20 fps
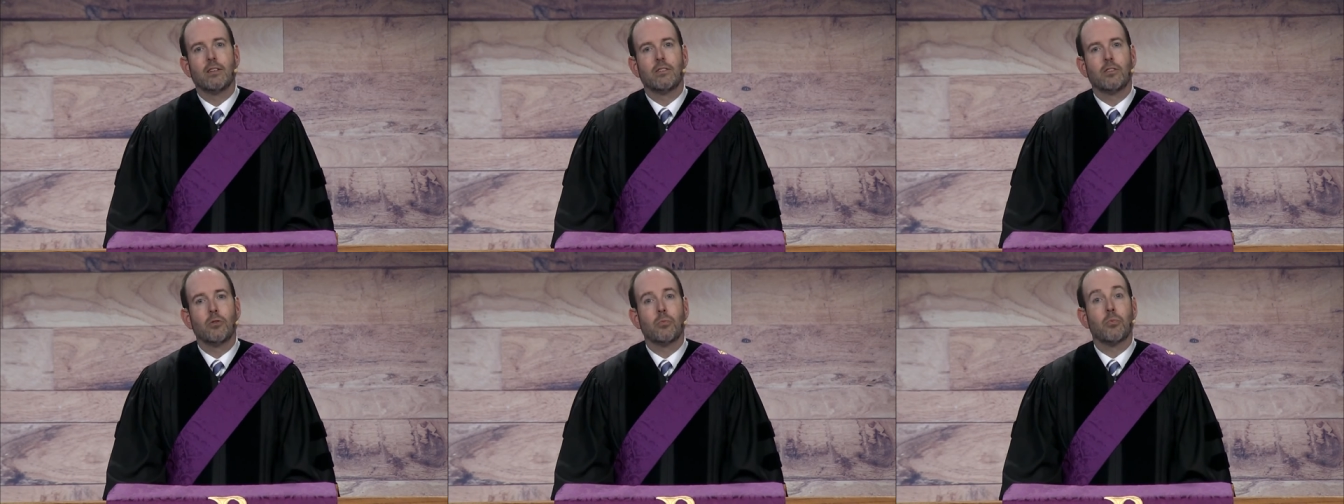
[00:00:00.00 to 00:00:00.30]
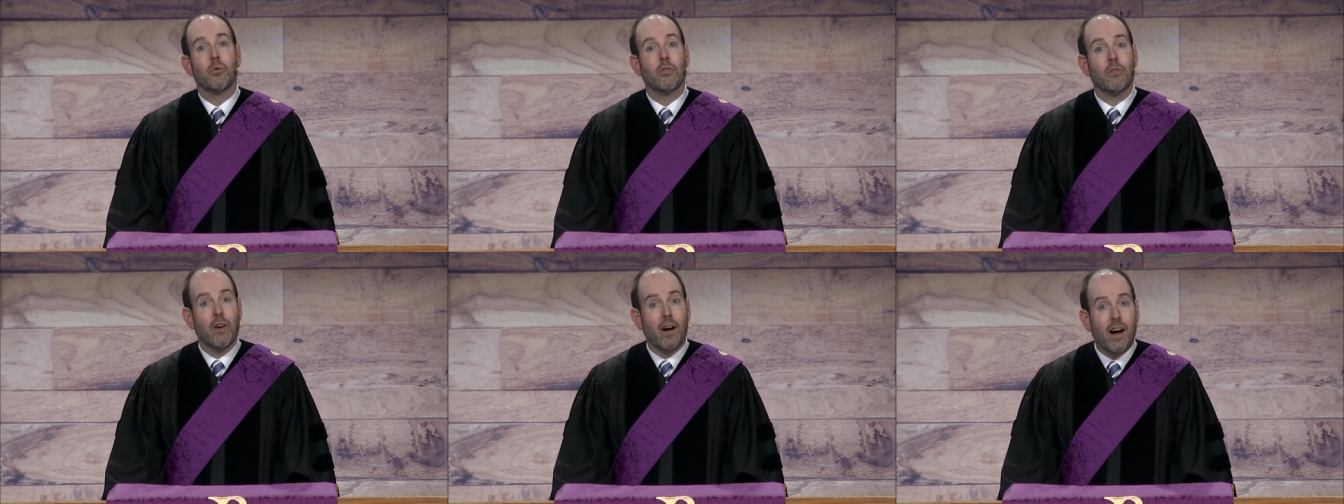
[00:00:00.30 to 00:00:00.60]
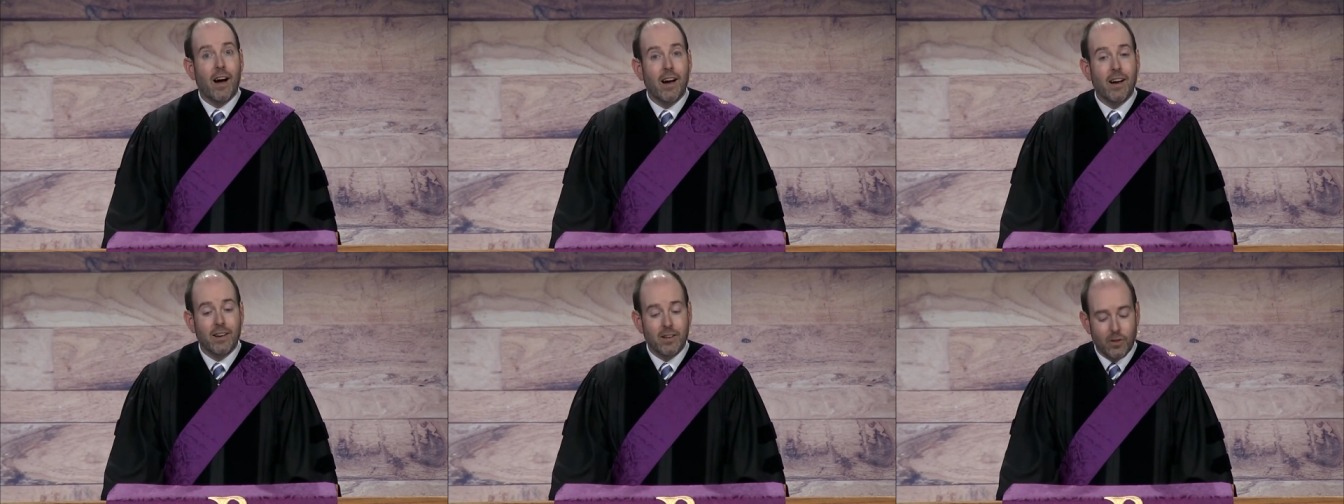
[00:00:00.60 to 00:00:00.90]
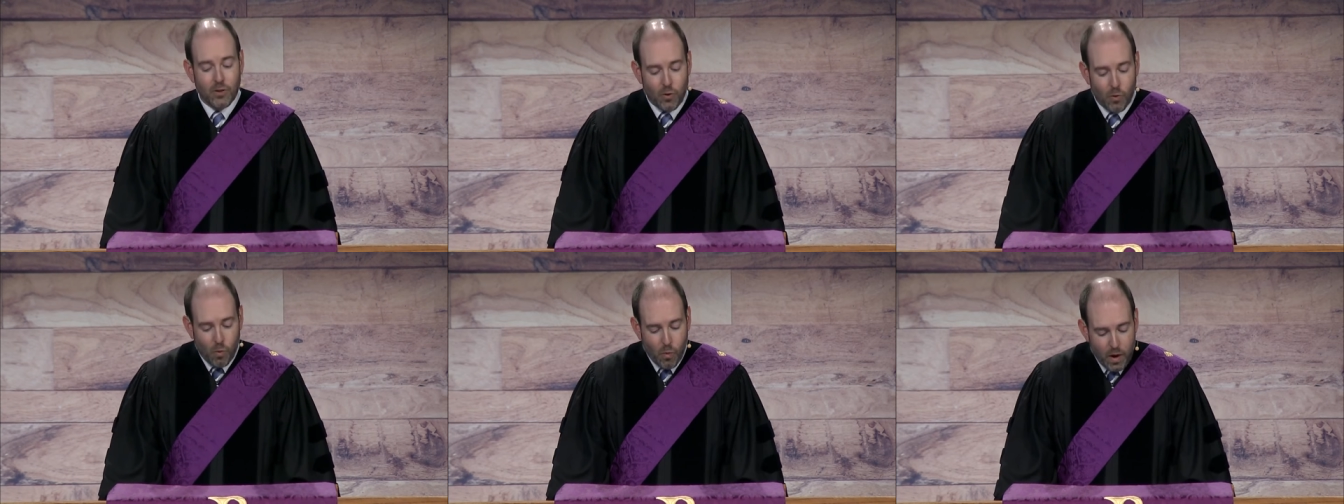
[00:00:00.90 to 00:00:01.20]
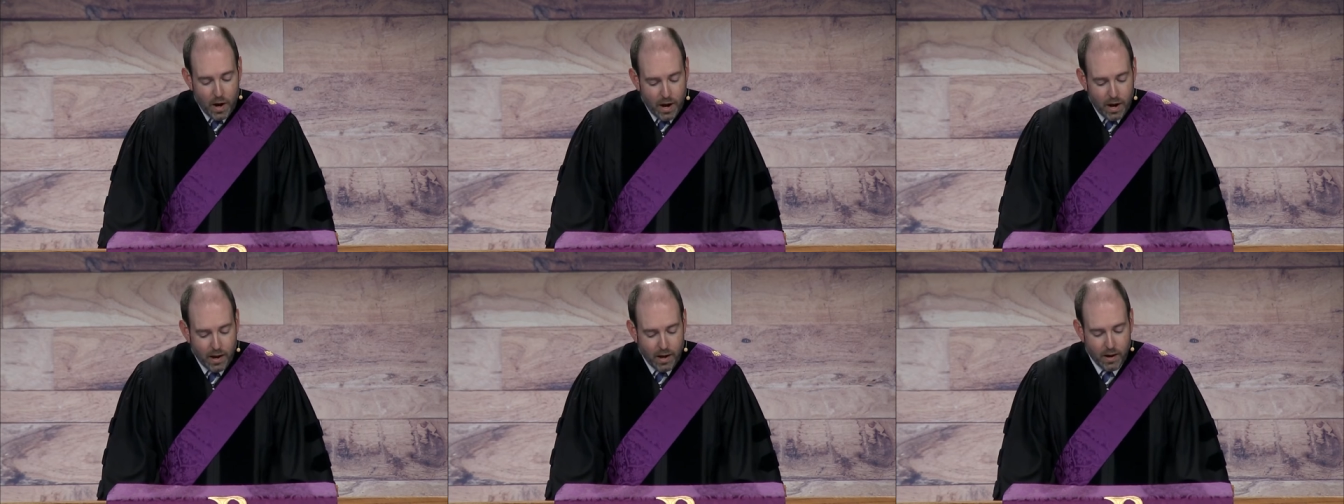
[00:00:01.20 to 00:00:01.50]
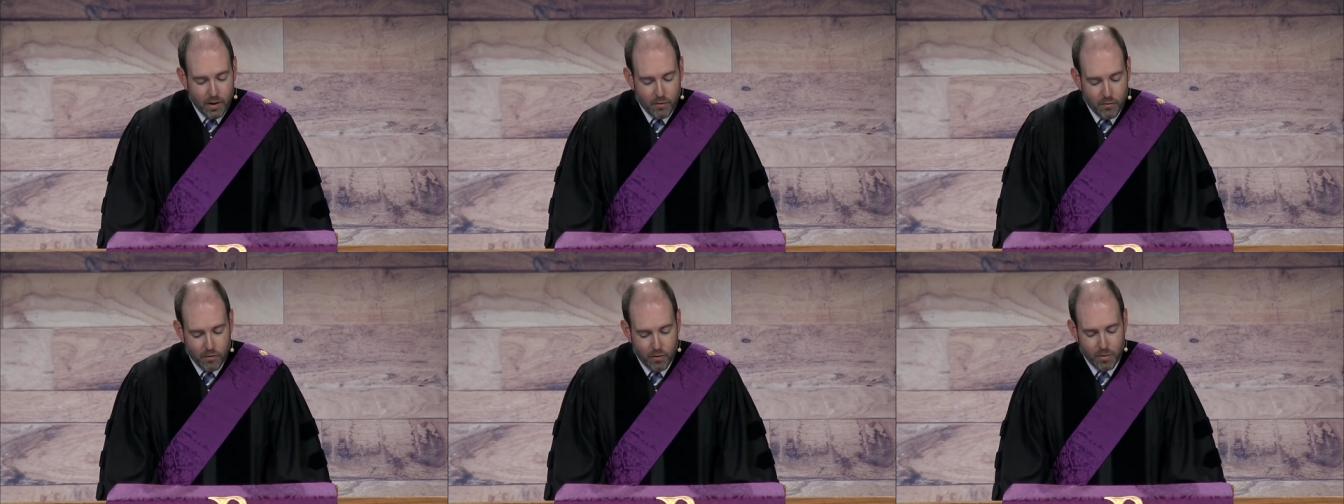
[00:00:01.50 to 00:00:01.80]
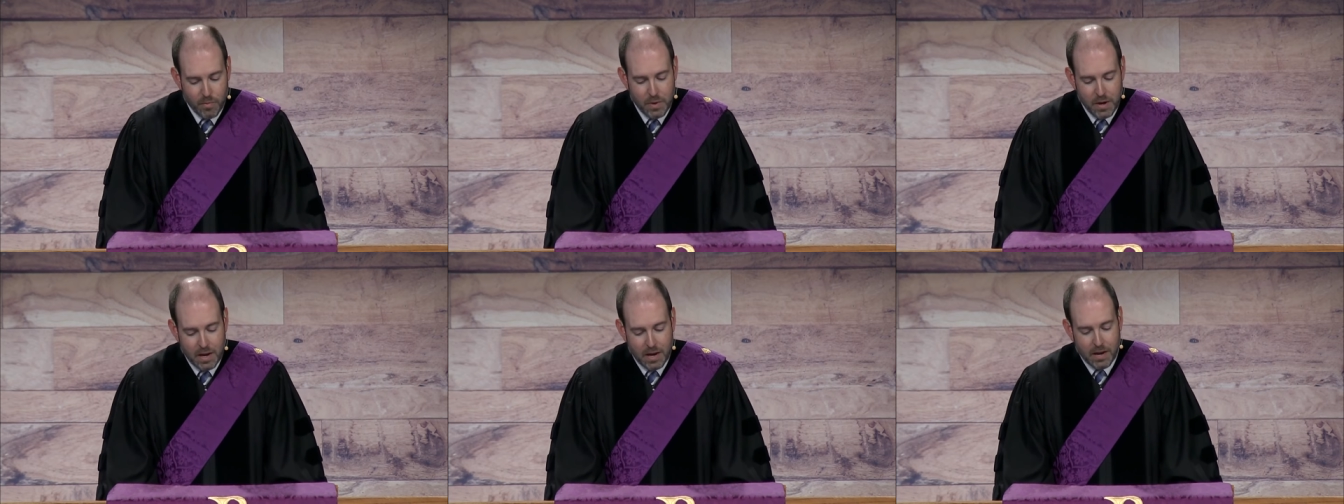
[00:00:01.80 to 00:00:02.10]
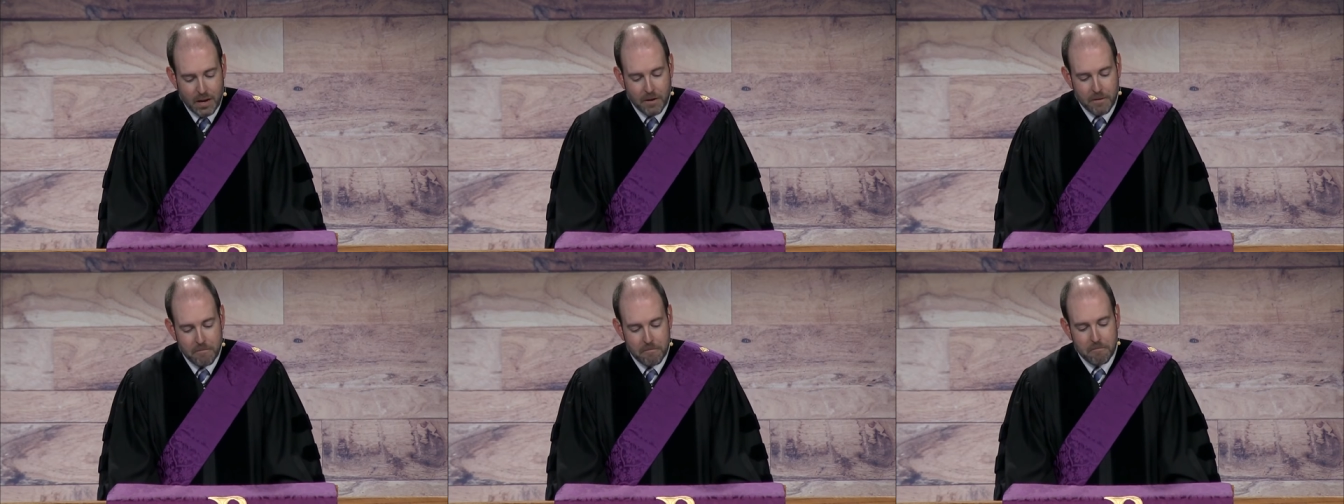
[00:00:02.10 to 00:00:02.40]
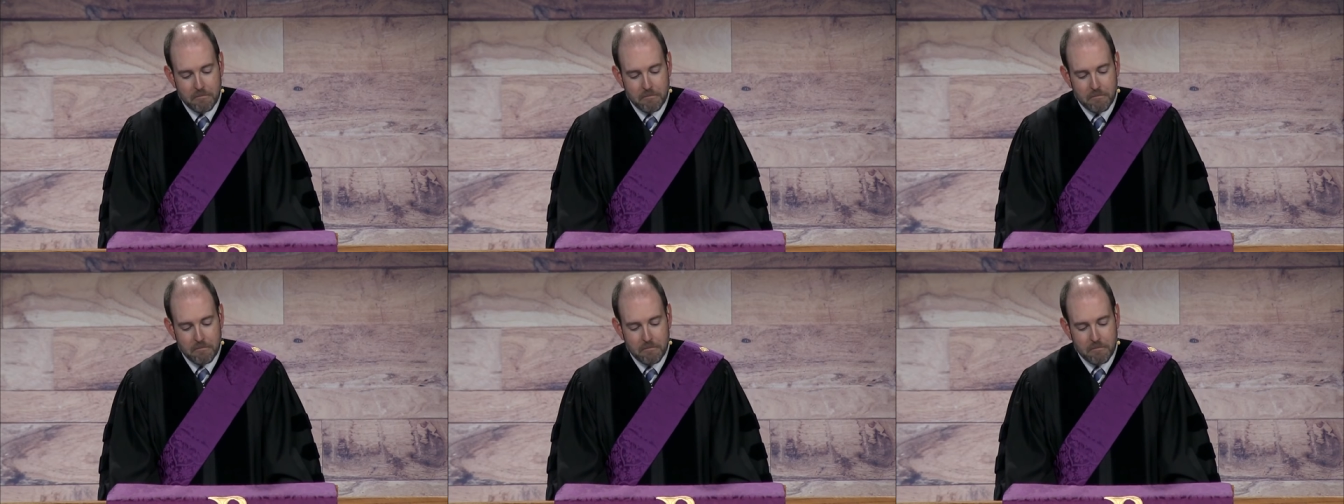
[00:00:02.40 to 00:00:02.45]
to provide the way for me.